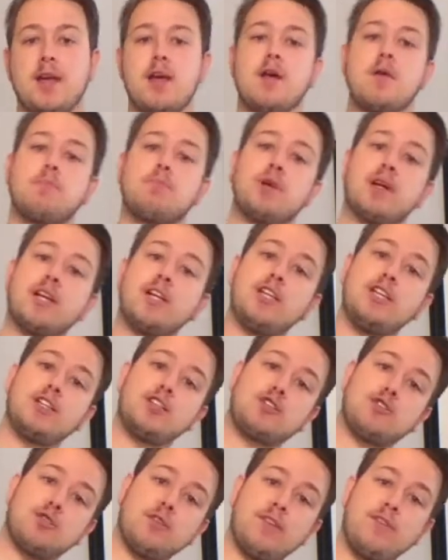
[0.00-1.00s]
bringing you
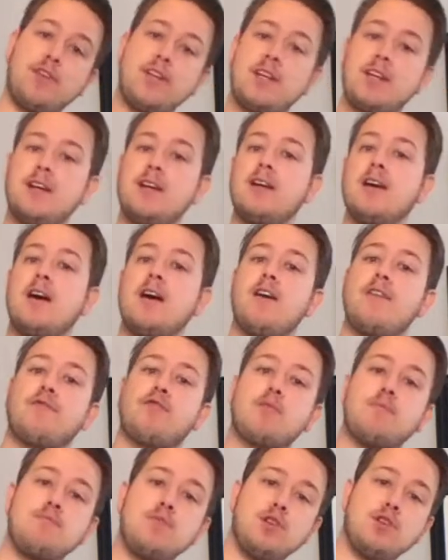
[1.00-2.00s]
trivia for
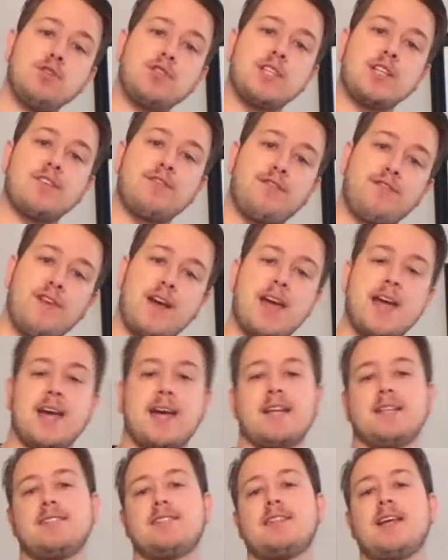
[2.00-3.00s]
music
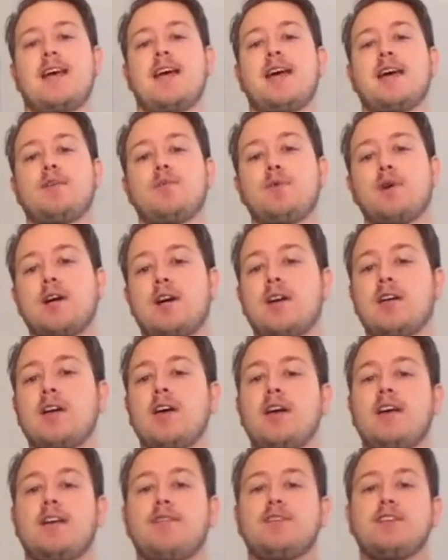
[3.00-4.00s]
fans, and well,
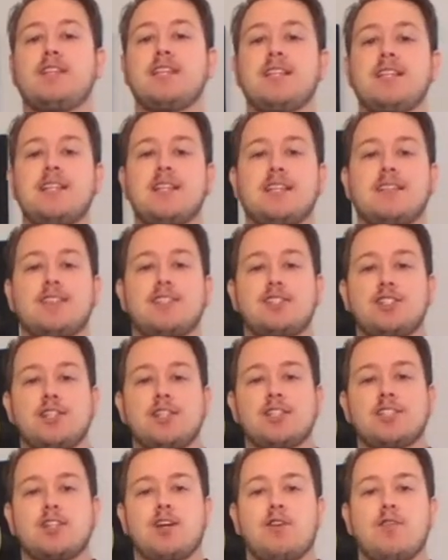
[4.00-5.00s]
if you didn't get the
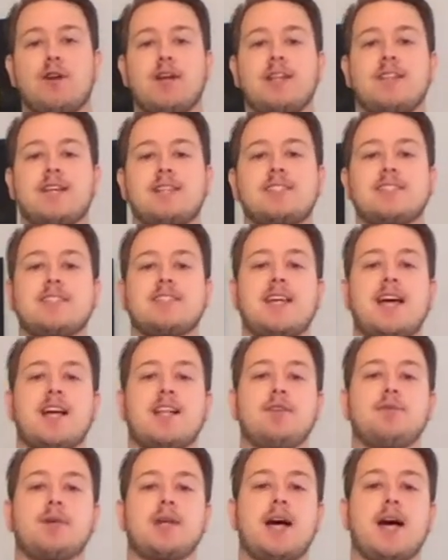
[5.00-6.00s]
gist already, that's exactly
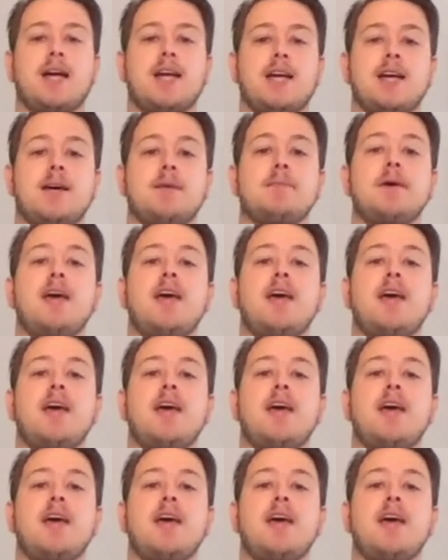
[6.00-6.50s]
what I am.